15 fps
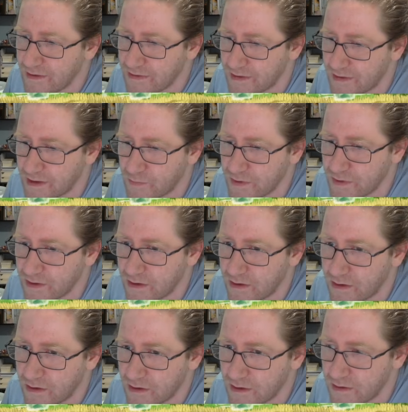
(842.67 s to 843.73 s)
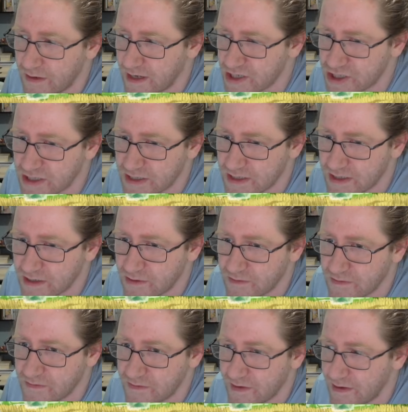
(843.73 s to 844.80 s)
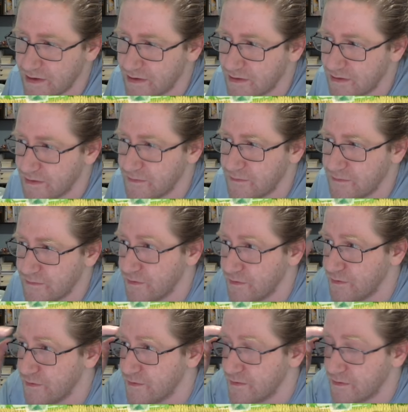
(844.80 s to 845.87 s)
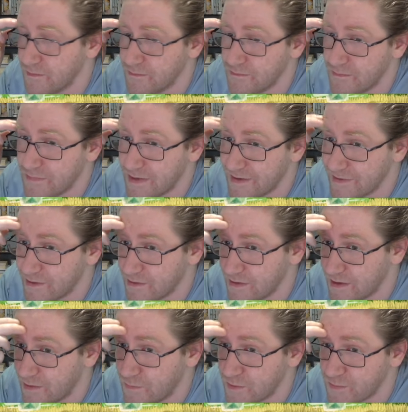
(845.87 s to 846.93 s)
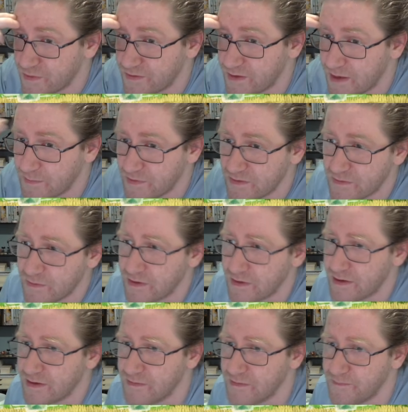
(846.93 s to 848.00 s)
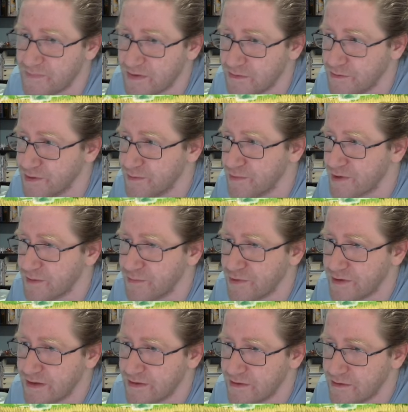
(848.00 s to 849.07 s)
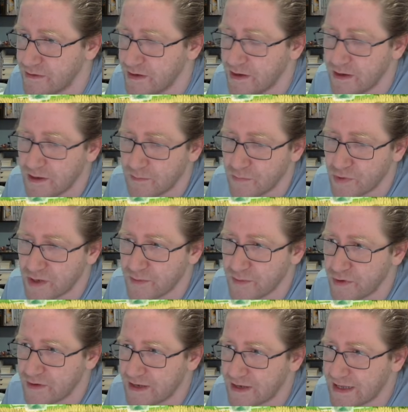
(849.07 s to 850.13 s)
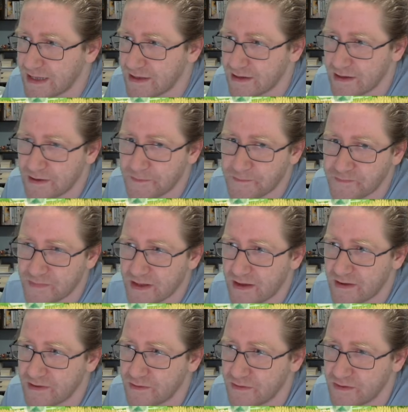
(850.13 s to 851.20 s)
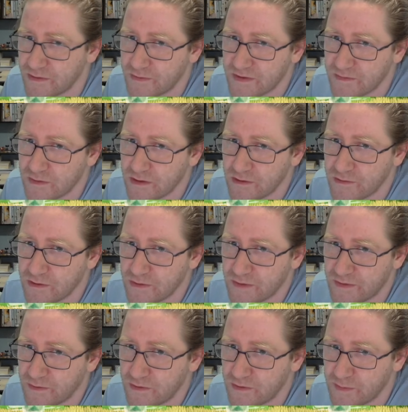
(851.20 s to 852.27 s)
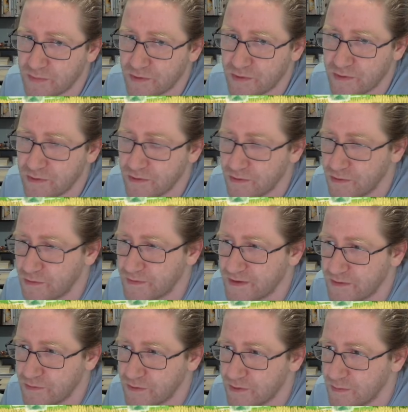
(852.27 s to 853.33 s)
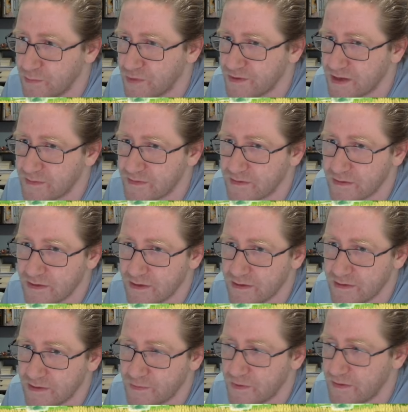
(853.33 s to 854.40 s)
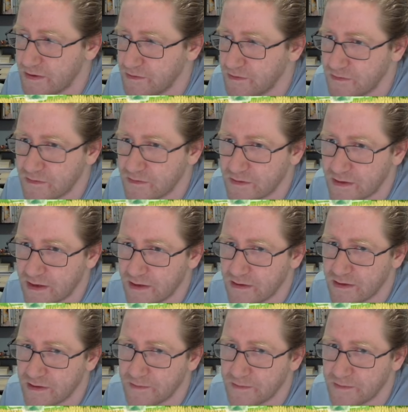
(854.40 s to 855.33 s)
think we are actually going to take food manually one more time, just so we can get another Mockingbird in here. Mockingbird can activate the Tree Swallow or the White-footed Dipper or whatever more times. That way we can also gain...